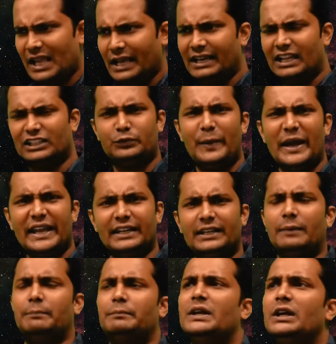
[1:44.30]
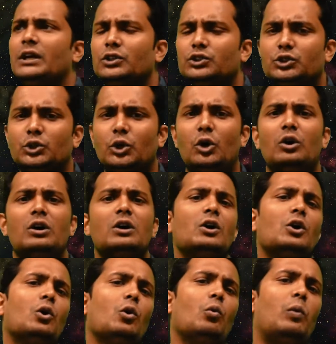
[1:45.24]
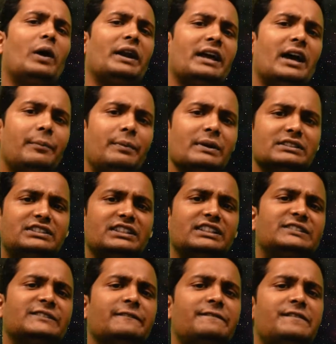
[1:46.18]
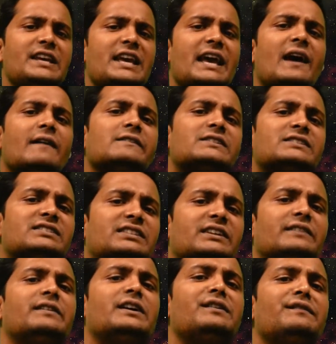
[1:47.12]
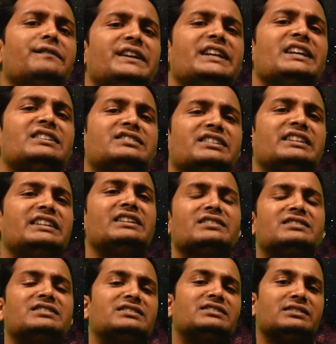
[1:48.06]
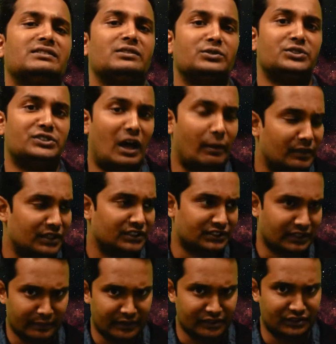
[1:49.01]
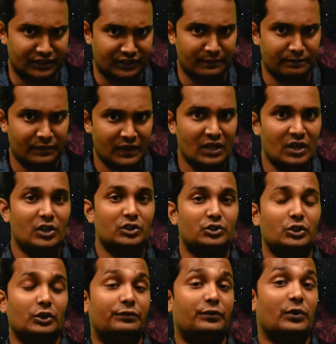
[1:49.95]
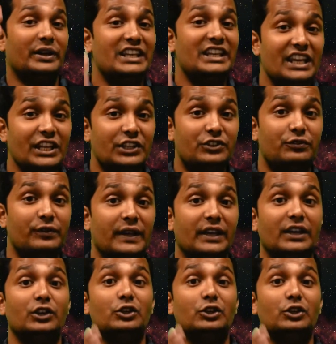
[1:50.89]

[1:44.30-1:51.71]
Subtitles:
let's back it up. So what happens is we have 7 weeks in a summer semester. So for each week